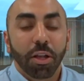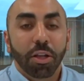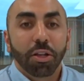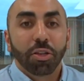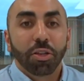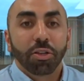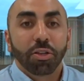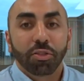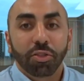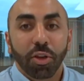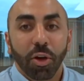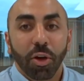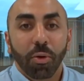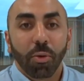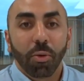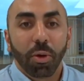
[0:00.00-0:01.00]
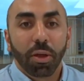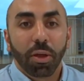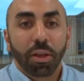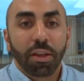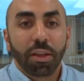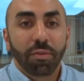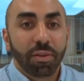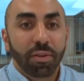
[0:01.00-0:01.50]
So
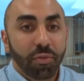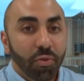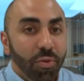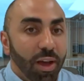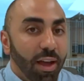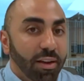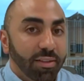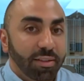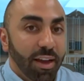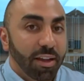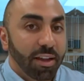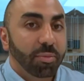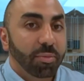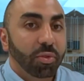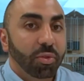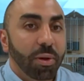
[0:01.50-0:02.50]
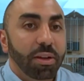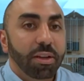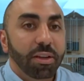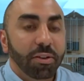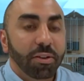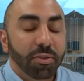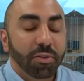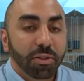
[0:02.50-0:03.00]
even if you got asylum 20
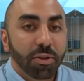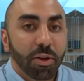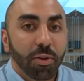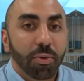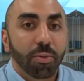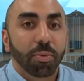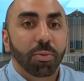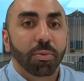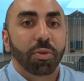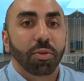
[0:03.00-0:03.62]
years ago,